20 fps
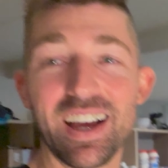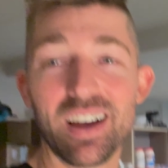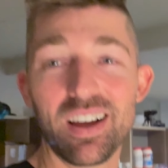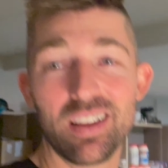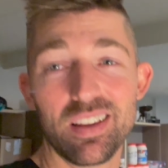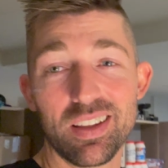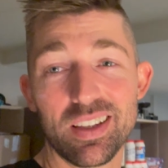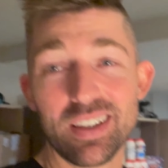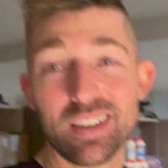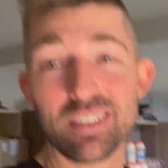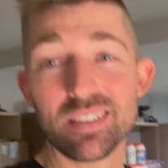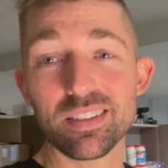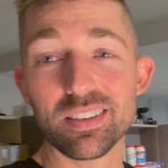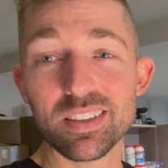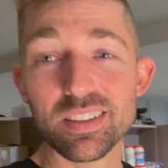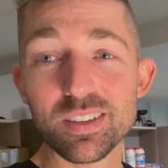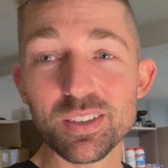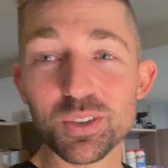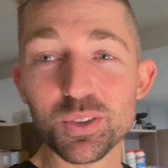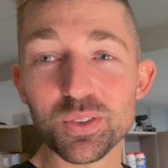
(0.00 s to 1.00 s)
Like
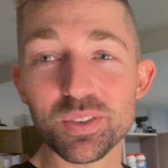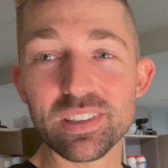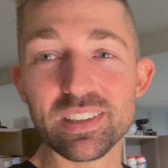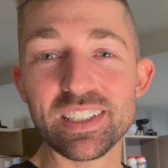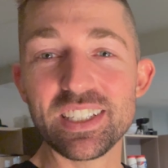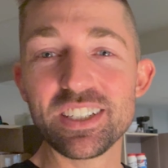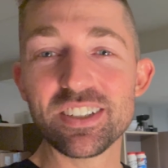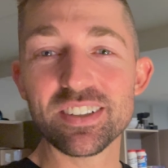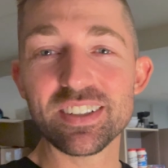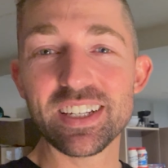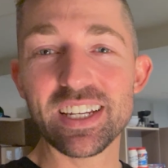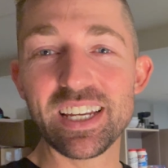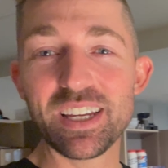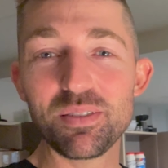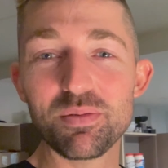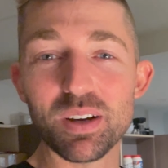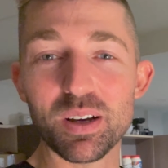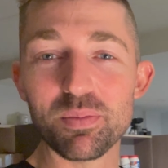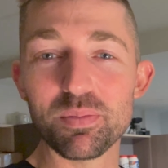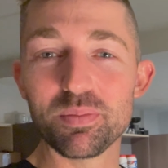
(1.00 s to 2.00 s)
this whole sneaker
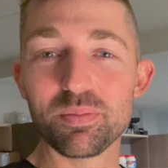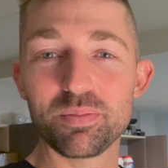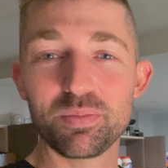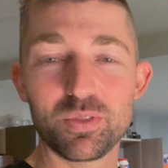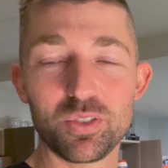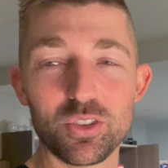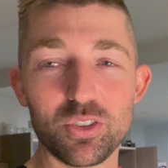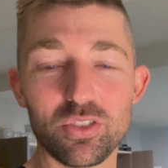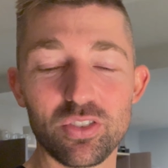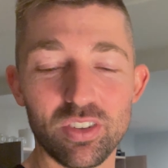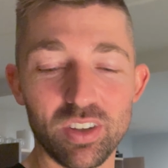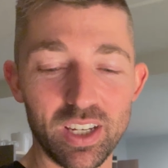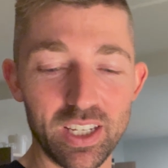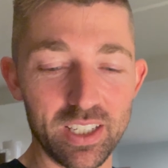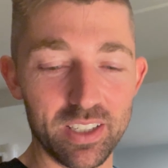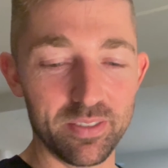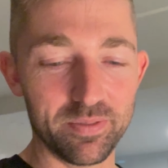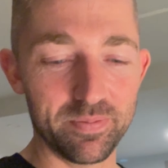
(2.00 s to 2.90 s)
game, I'm just like